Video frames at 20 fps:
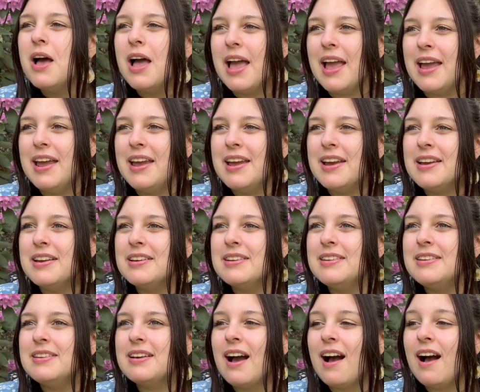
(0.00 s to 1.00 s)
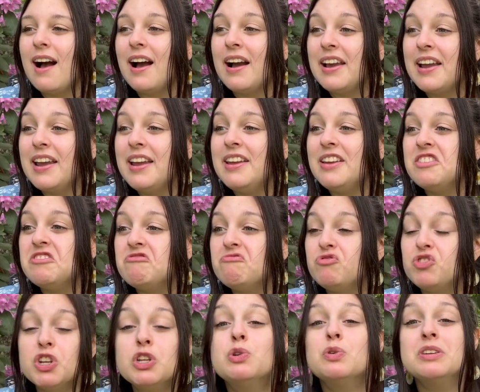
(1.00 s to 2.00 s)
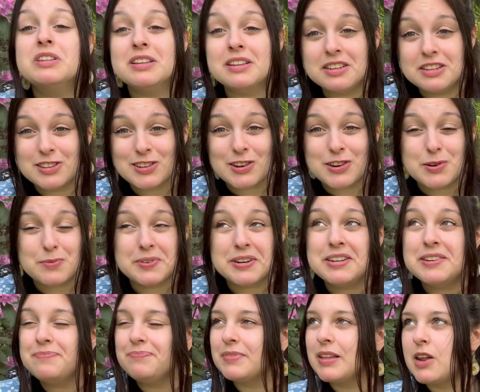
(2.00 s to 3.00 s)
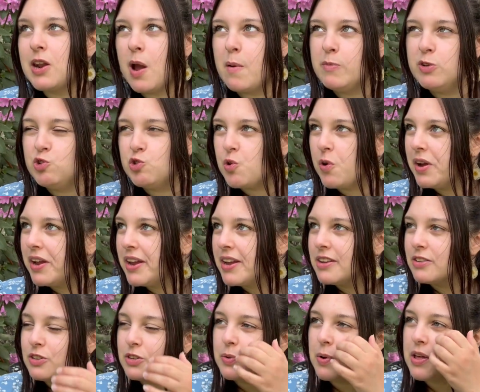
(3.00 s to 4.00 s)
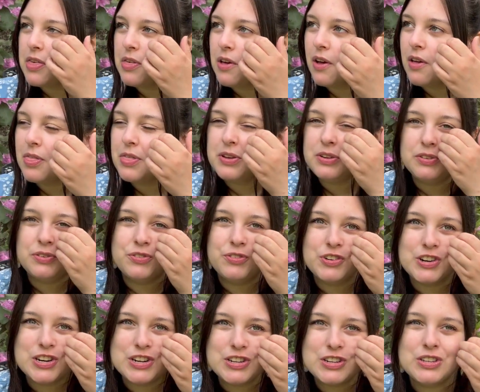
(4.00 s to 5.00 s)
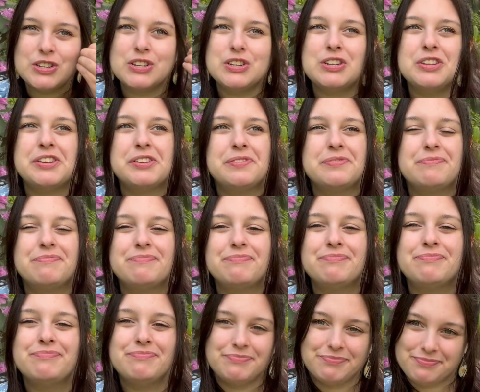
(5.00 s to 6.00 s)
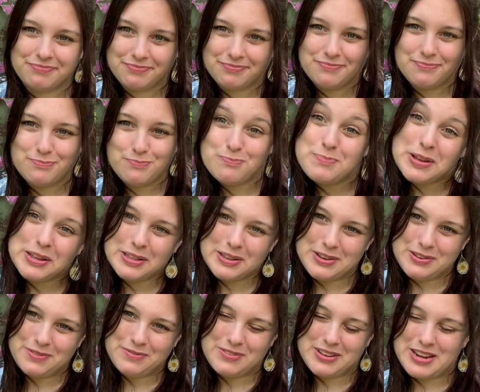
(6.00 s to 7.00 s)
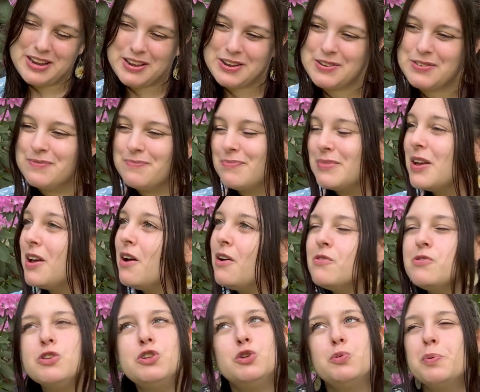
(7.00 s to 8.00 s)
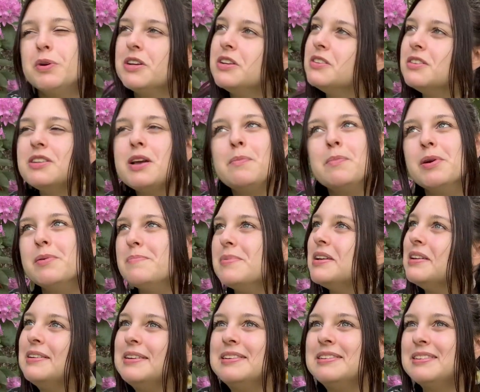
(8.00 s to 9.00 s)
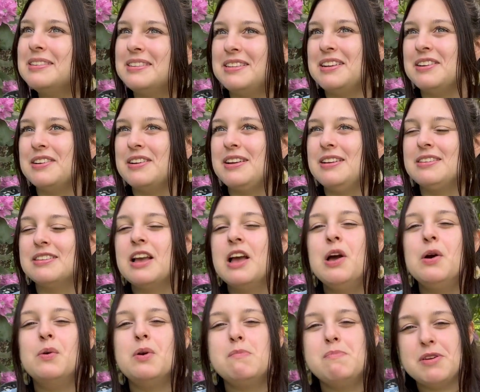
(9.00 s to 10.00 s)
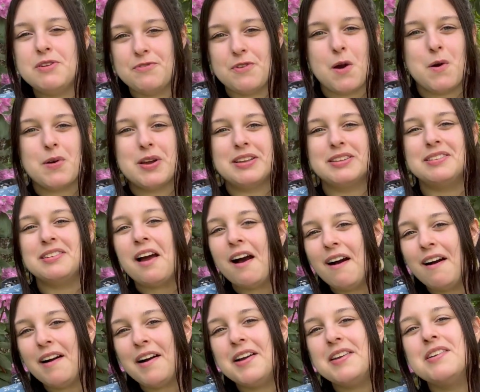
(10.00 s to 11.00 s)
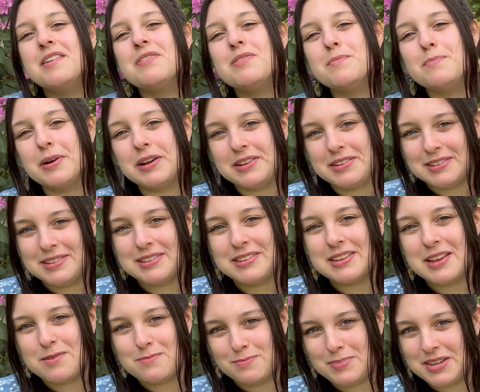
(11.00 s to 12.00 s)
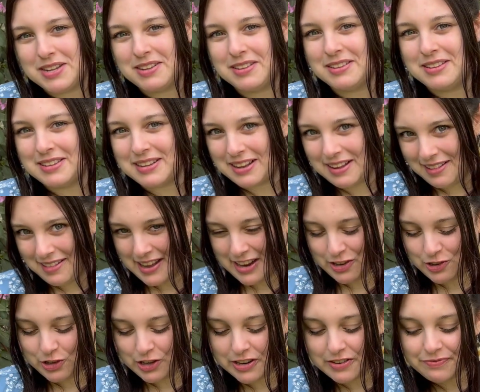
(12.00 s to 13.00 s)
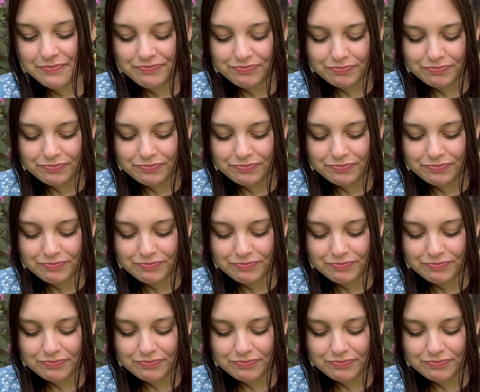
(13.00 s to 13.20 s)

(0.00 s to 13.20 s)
And I just recently started one and I'm enjoying it. So I thought this first Mill Hill video of the spring summer Mill Hill series would be focused on the buttons and beads collection.